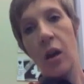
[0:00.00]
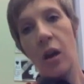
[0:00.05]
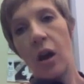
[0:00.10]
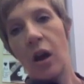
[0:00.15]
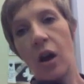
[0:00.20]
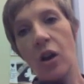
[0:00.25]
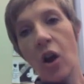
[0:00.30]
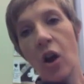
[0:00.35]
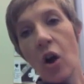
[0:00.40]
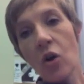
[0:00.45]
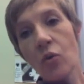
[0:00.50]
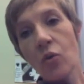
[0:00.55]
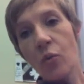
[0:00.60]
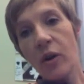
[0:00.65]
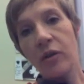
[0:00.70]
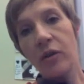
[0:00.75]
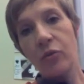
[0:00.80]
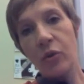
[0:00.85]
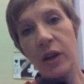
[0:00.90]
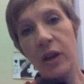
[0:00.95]
Along
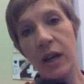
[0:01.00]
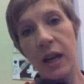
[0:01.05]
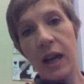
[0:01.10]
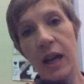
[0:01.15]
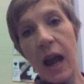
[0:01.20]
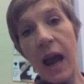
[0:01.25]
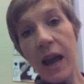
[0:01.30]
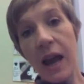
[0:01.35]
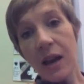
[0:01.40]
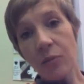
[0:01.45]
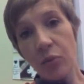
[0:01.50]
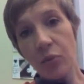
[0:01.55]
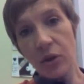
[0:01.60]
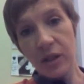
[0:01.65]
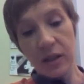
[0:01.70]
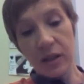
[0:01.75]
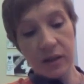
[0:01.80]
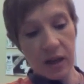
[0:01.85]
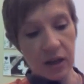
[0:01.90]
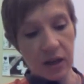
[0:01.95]
with reading and
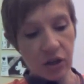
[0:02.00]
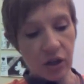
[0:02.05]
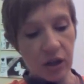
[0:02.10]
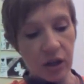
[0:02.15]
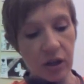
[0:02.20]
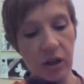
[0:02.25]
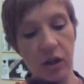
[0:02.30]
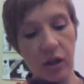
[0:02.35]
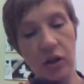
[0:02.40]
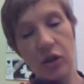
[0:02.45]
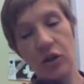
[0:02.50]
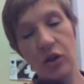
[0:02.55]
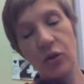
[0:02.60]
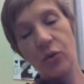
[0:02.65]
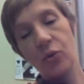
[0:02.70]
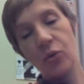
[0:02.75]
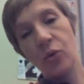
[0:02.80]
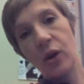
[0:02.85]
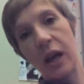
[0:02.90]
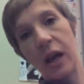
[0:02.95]
presentation,
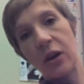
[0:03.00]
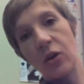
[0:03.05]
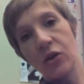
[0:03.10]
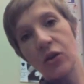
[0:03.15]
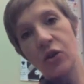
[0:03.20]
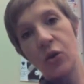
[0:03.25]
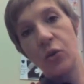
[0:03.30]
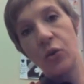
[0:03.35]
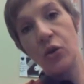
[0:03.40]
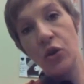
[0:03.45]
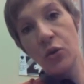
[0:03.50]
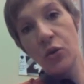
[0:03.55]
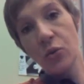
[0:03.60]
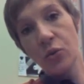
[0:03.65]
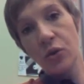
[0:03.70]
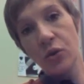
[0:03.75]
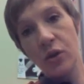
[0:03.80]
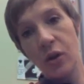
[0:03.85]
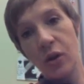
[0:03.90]
you can also use